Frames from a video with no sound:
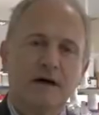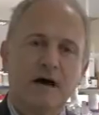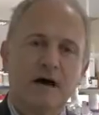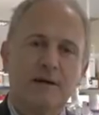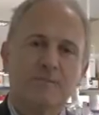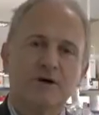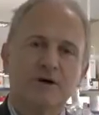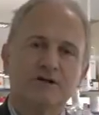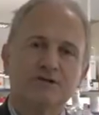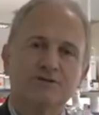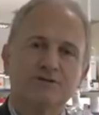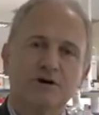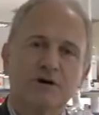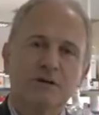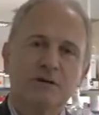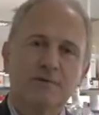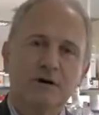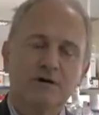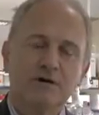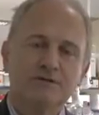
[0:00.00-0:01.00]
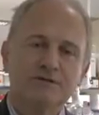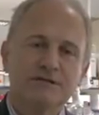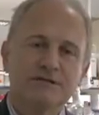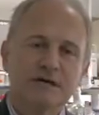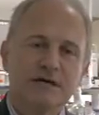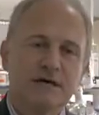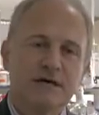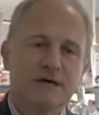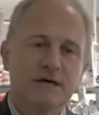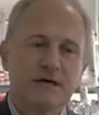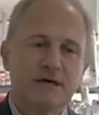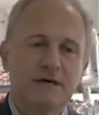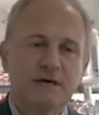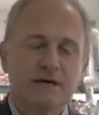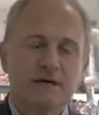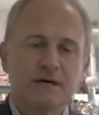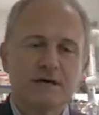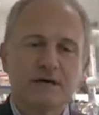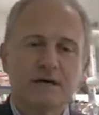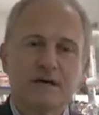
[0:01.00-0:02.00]
I'm going to talk about the
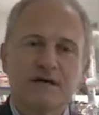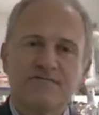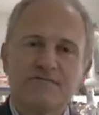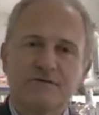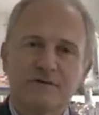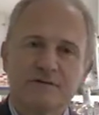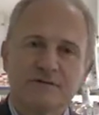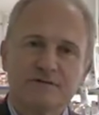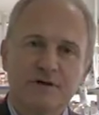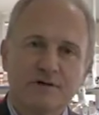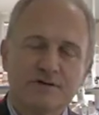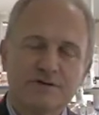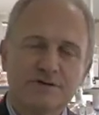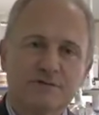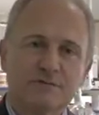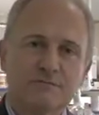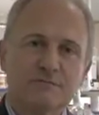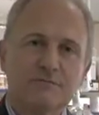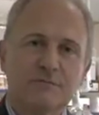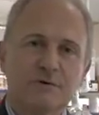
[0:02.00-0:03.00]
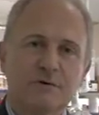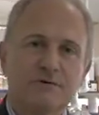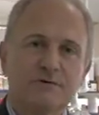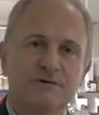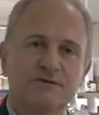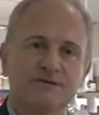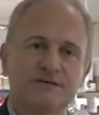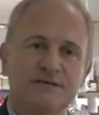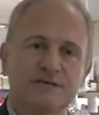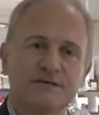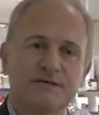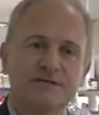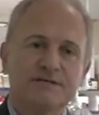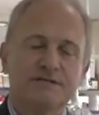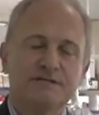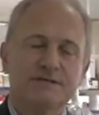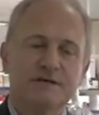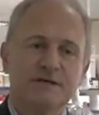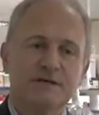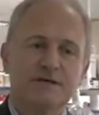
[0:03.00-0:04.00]
CLIF consortium, which is
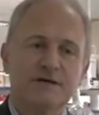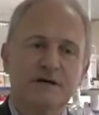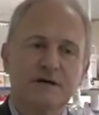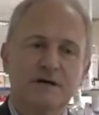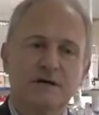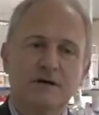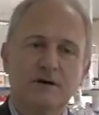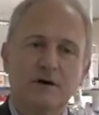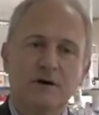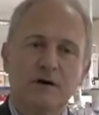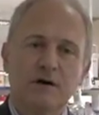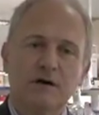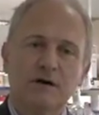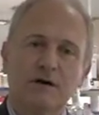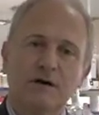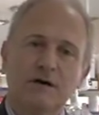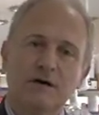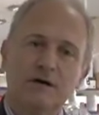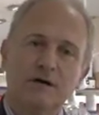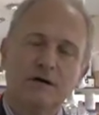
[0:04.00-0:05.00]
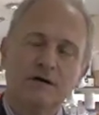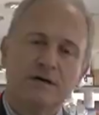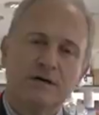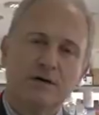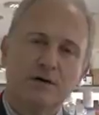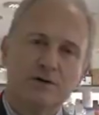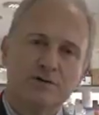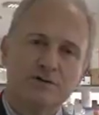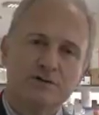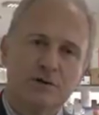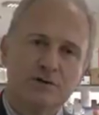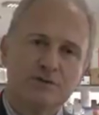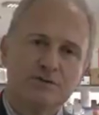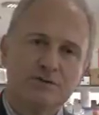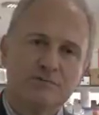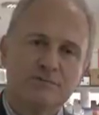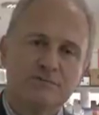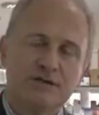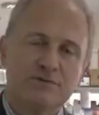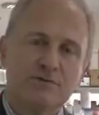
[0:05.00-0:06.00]
the uh, uh,
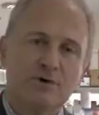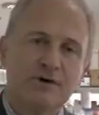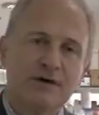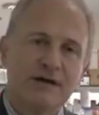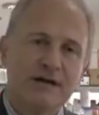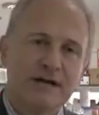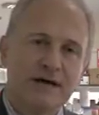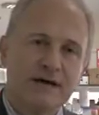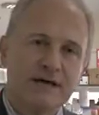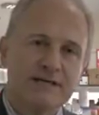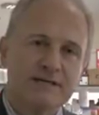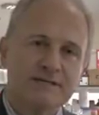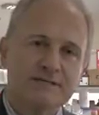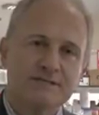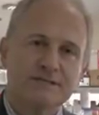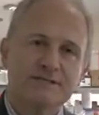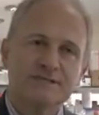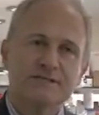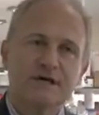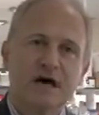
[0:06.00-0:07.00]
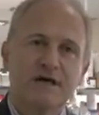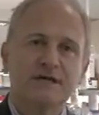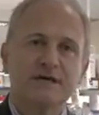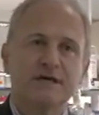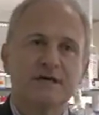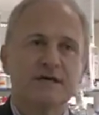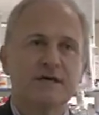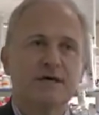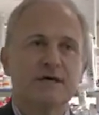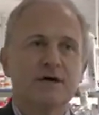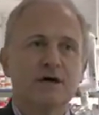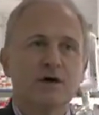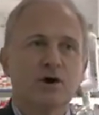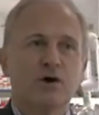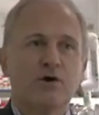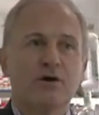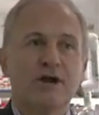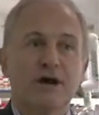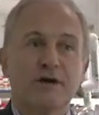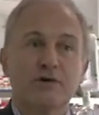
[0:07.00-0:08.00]
consortium that organized a study
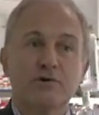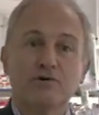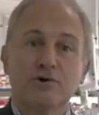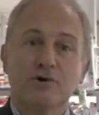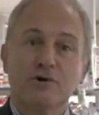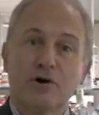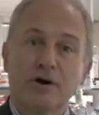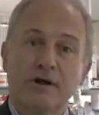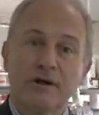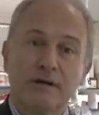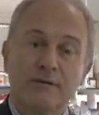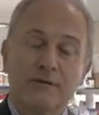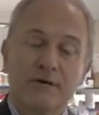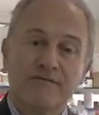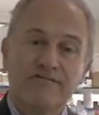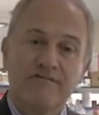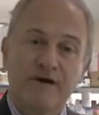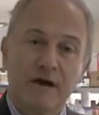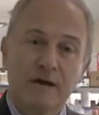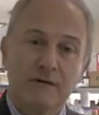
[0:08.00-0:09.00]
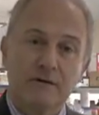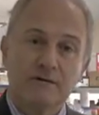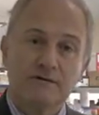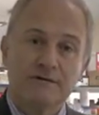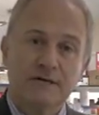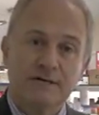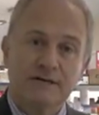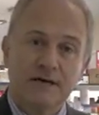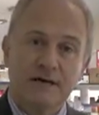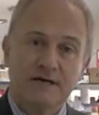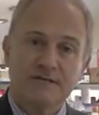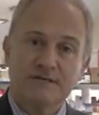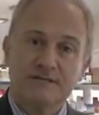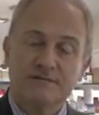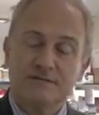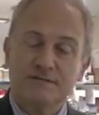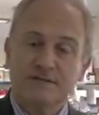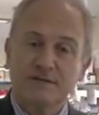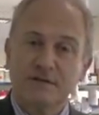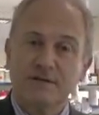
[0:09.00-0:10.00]
on acute and chronic liver failure that has
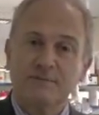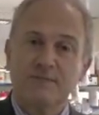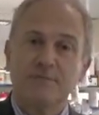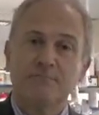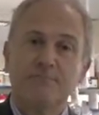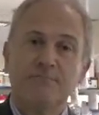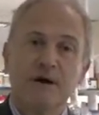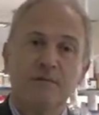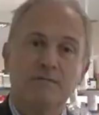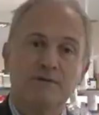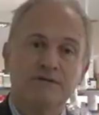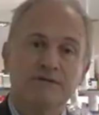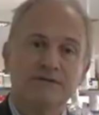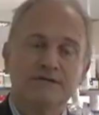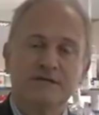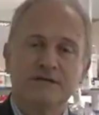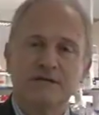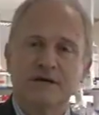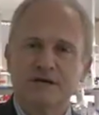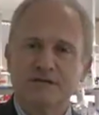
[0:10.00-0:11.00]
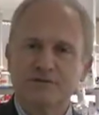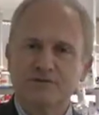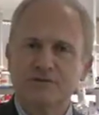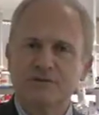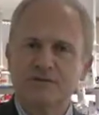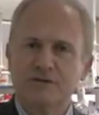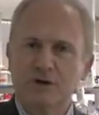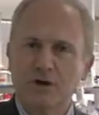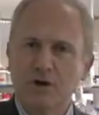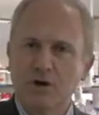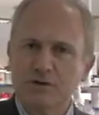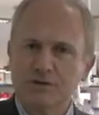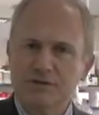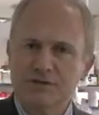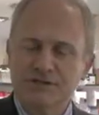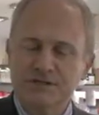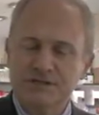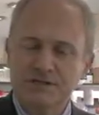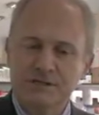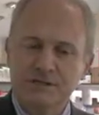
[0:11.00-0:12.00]
recently been published in
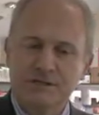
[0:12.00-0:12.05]
Gastroenterology.